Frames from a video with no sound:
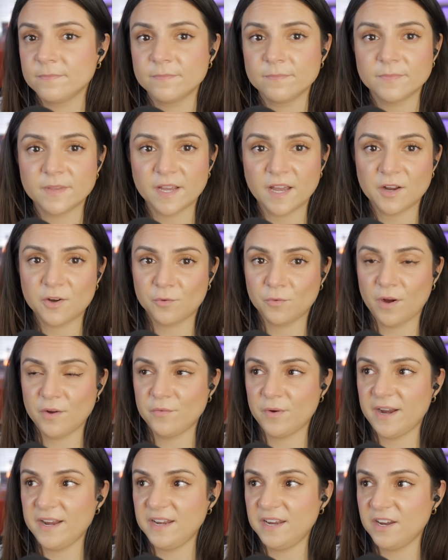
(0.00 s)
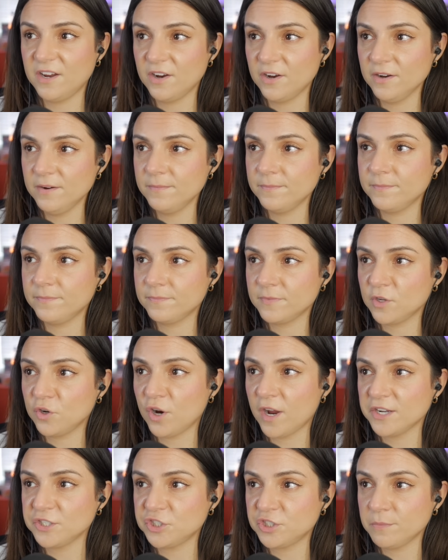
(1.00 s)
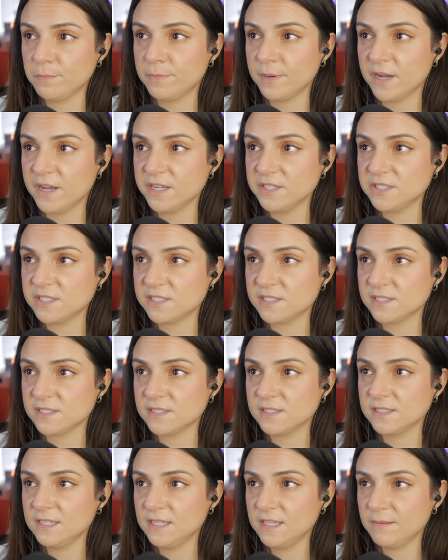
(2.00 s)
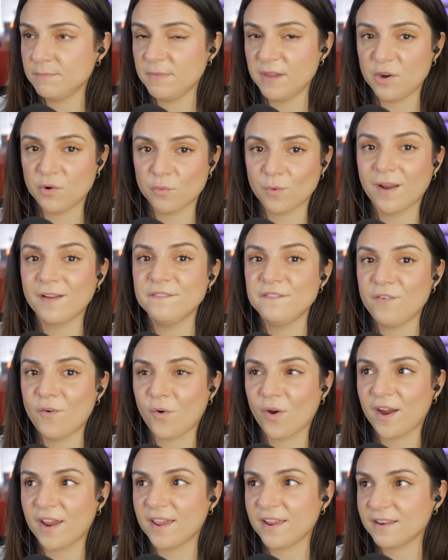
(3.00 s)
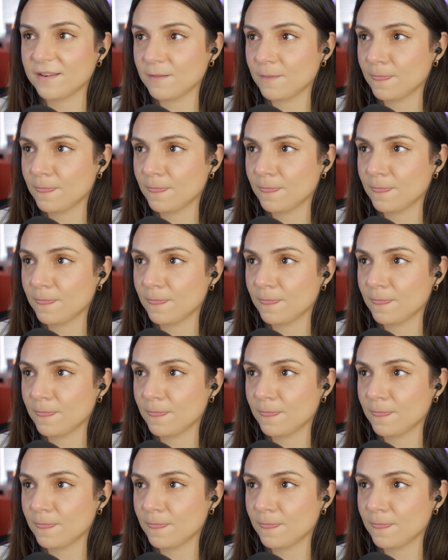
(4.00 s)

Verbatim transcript: They gotta run right here. Crash the bus, make a run for it.